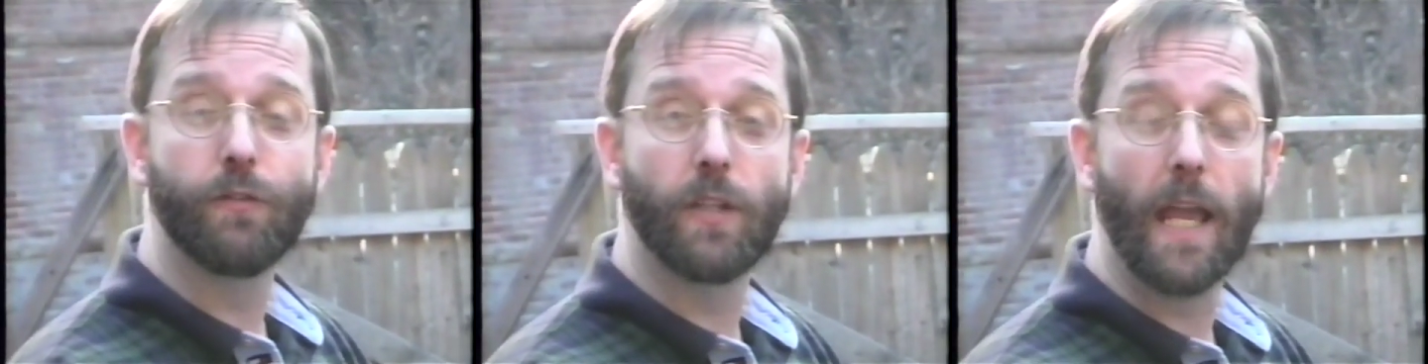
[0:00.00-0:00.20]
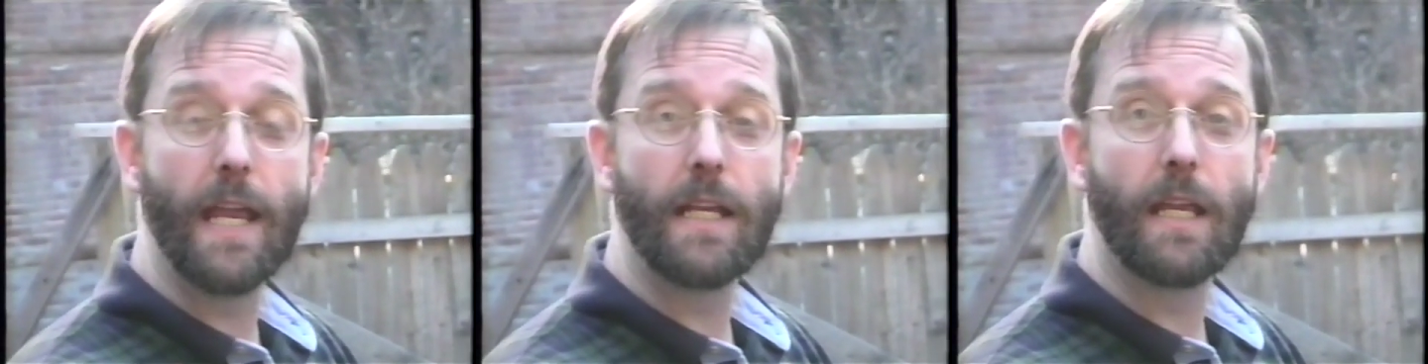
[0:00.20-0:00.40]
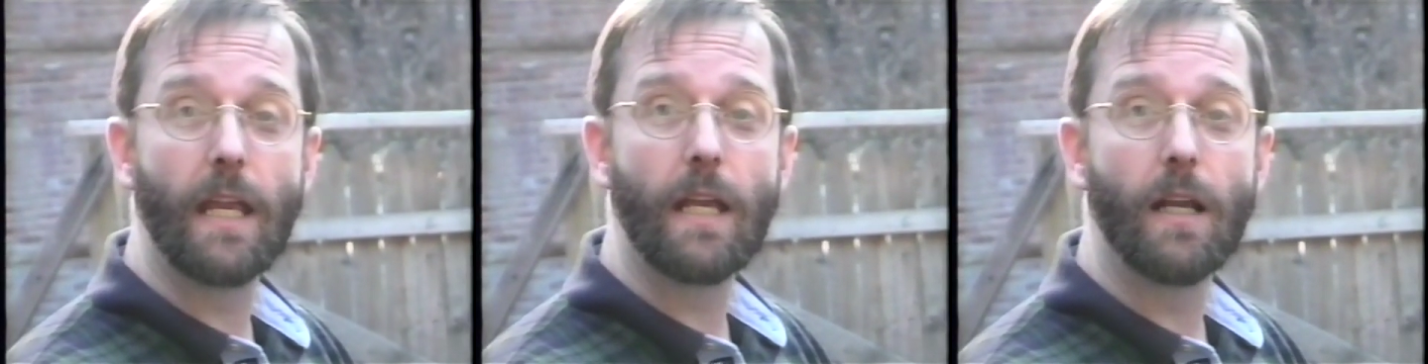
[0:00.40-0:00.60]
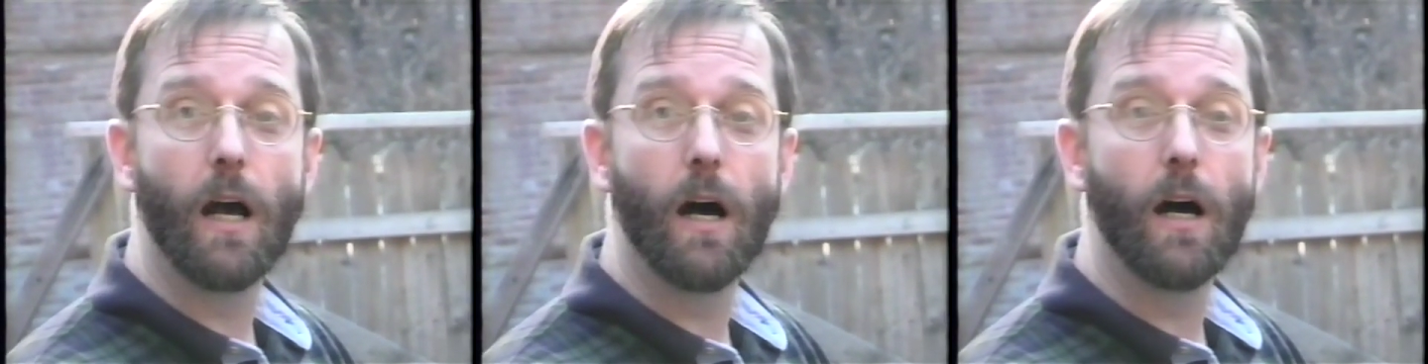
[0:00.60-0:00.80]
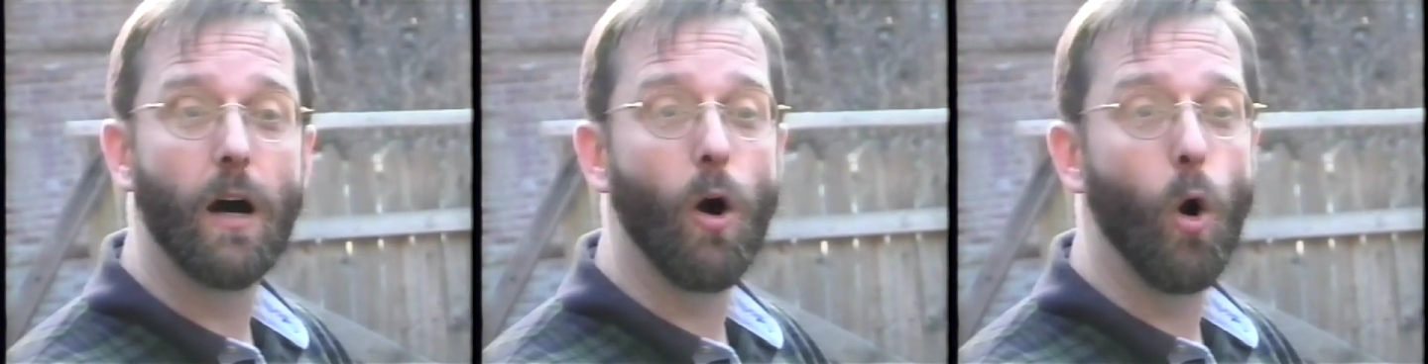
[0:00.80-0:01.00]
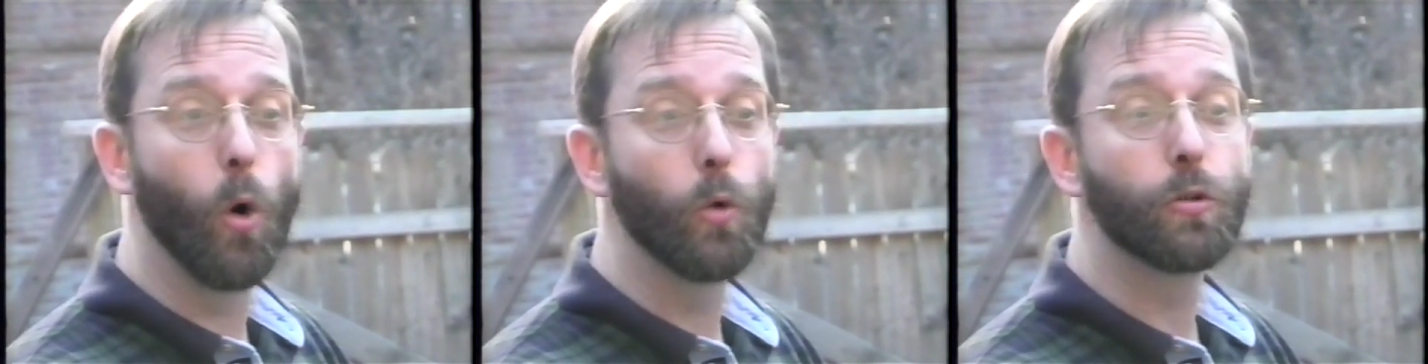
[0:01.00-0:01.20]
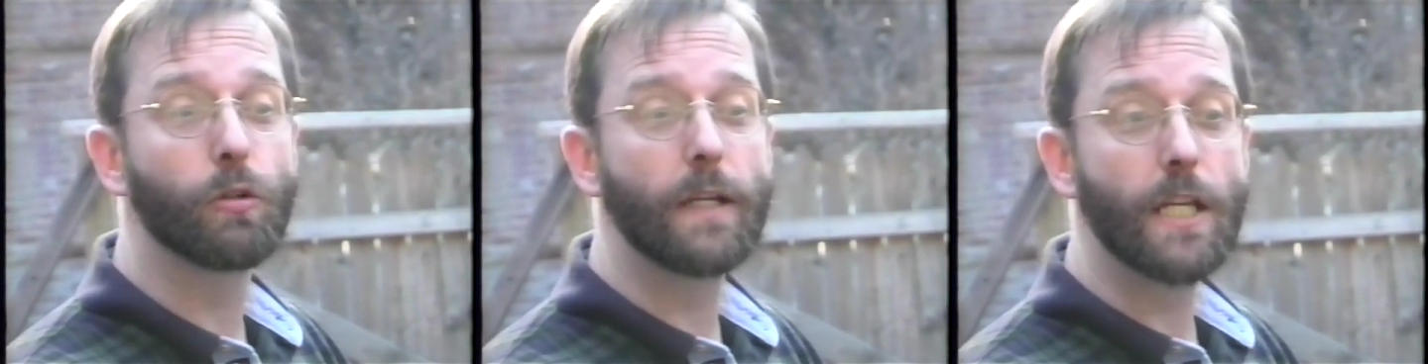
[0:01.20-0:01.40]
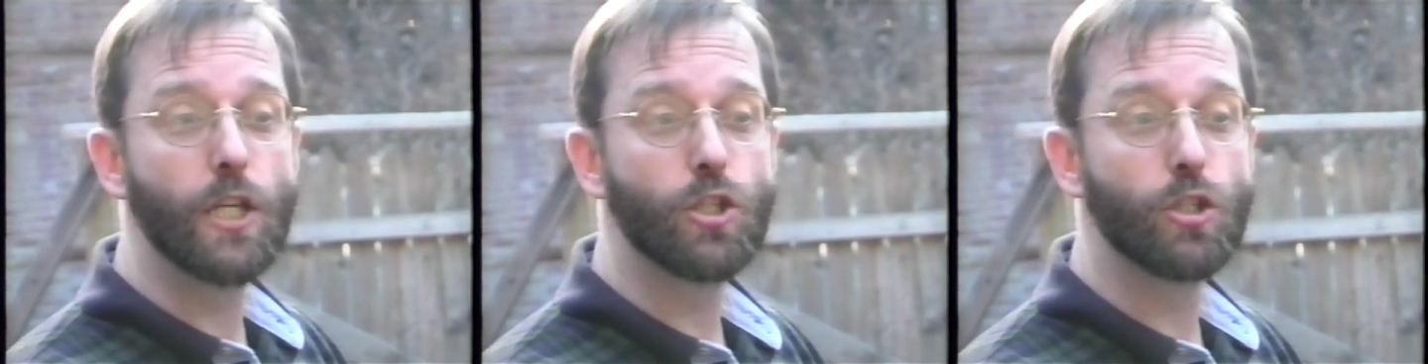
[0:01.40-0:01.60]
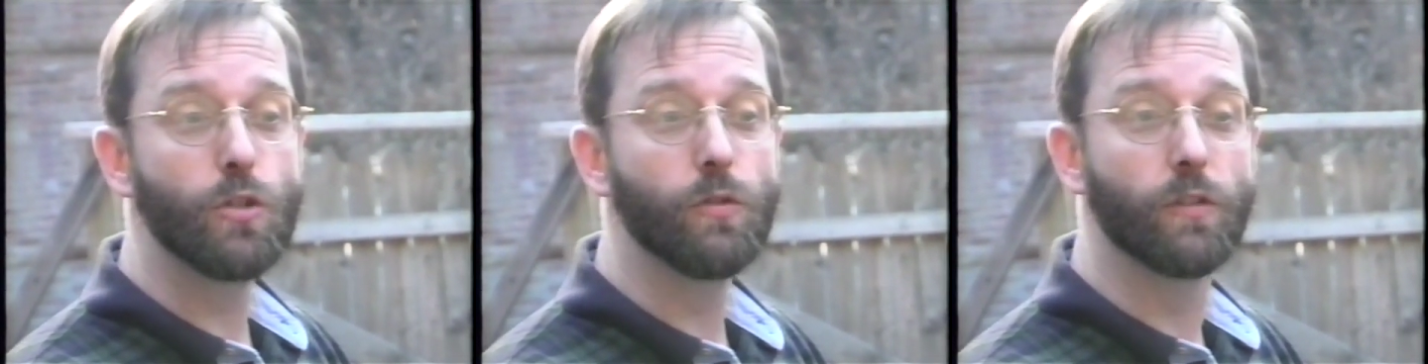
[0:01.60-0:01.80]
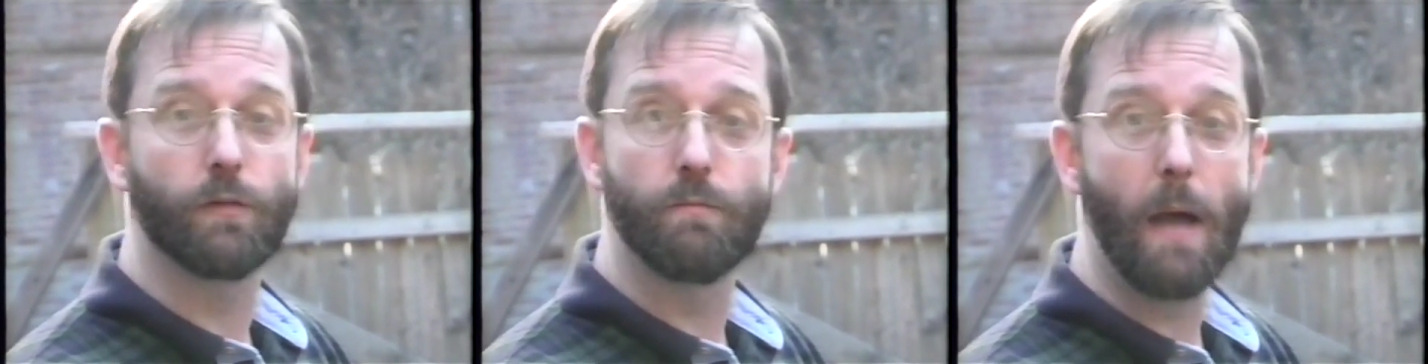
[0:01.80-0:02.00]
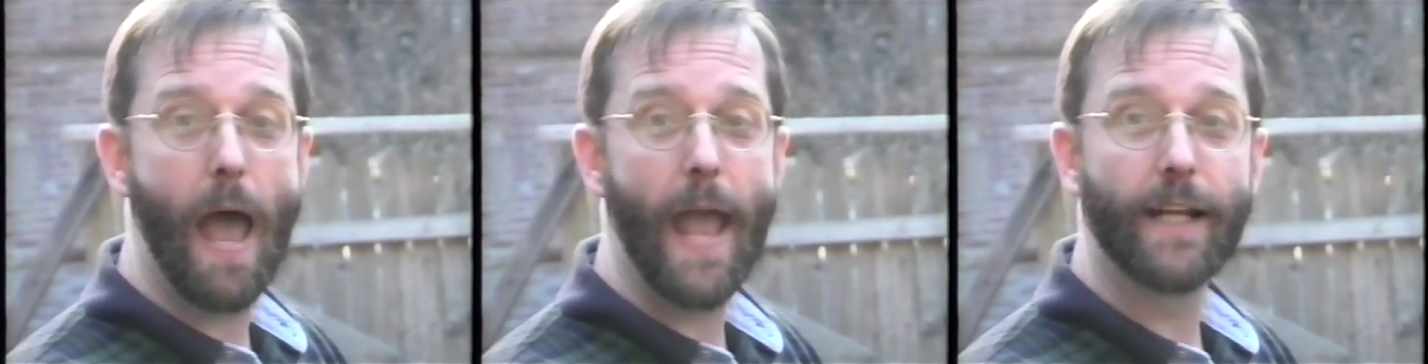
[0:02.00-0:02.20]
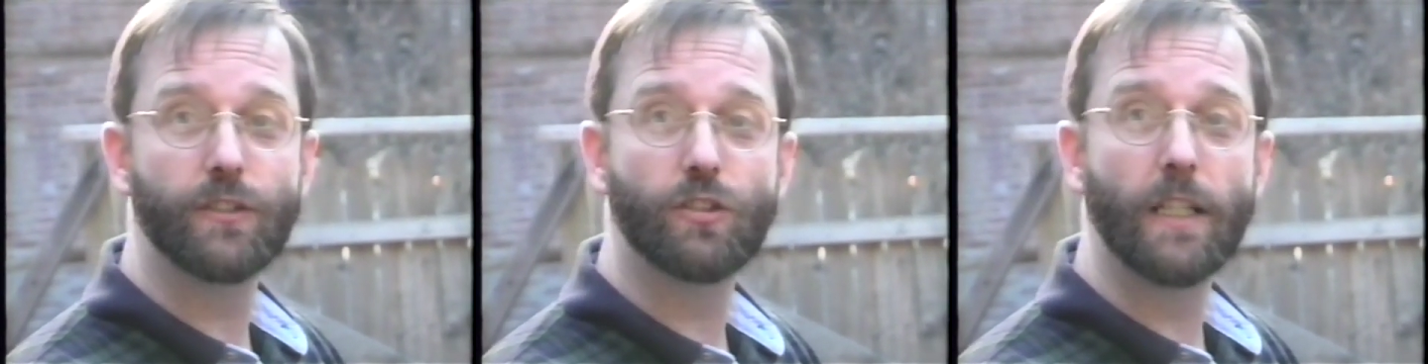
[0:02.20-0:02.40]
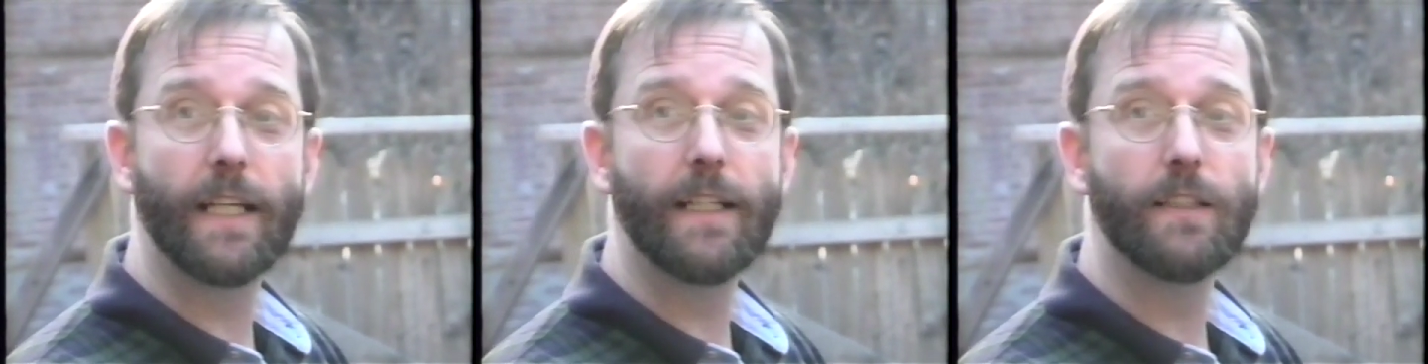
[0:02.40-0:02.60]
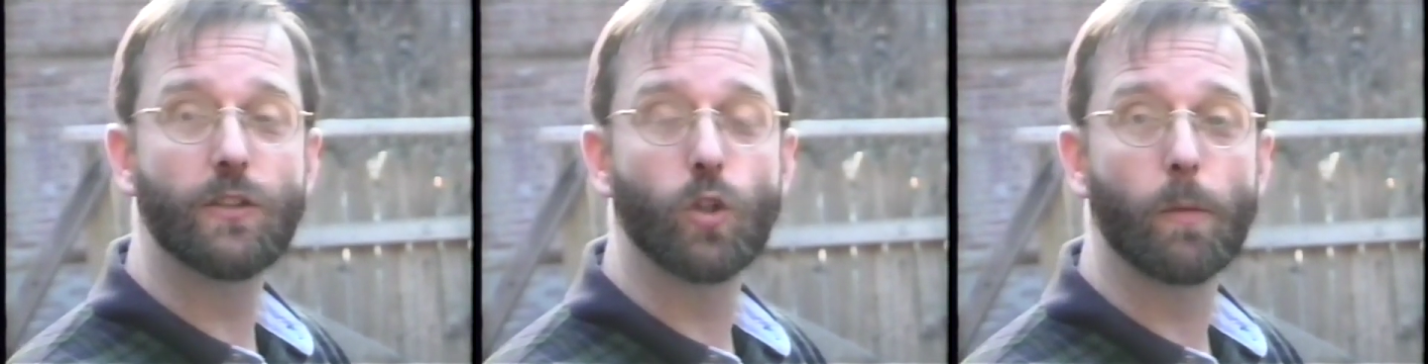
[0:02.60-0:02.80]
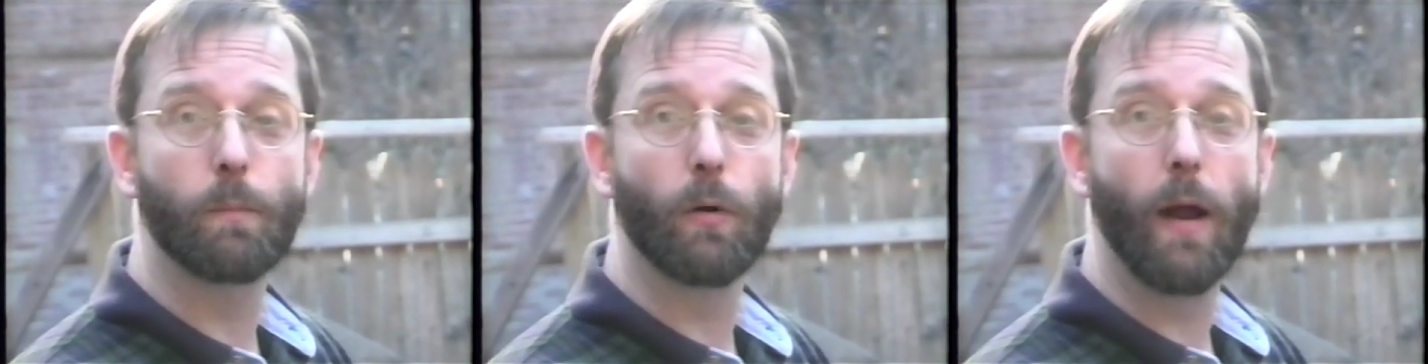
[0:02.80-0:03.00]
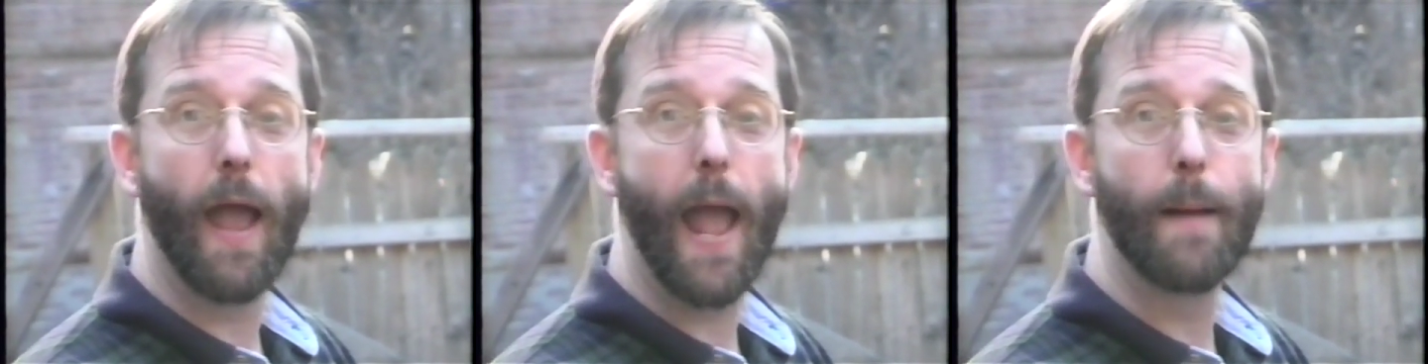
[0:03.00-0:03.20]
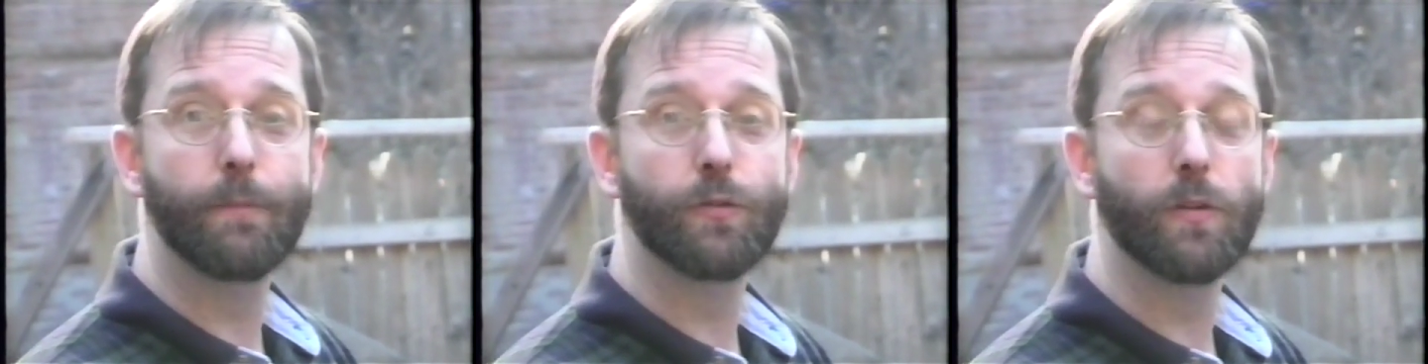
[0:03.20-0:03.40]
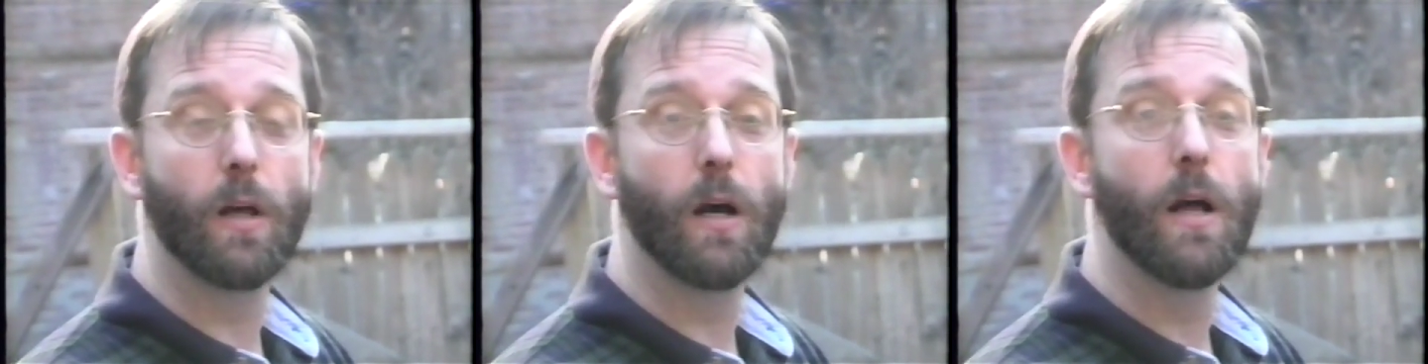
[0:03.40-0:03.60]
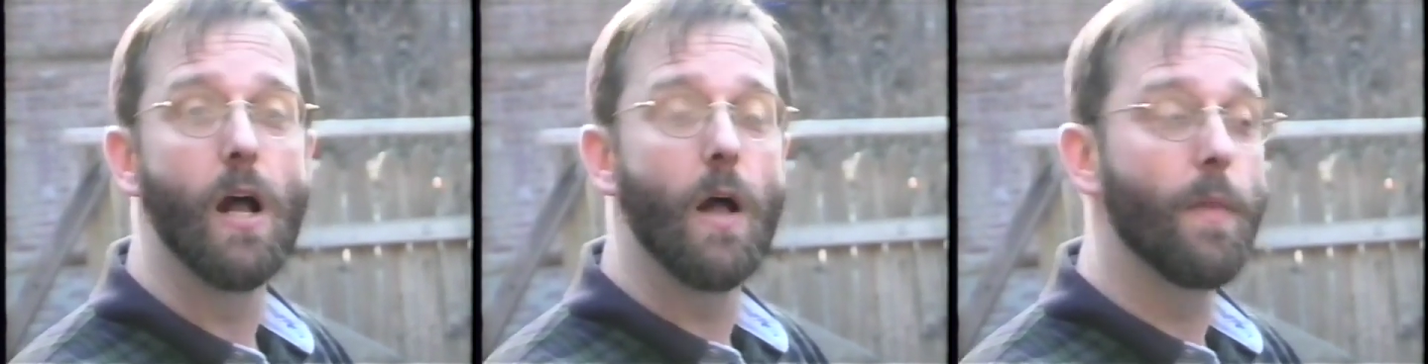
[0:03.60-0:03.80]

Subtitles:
taking older issues of magazines or perhaps the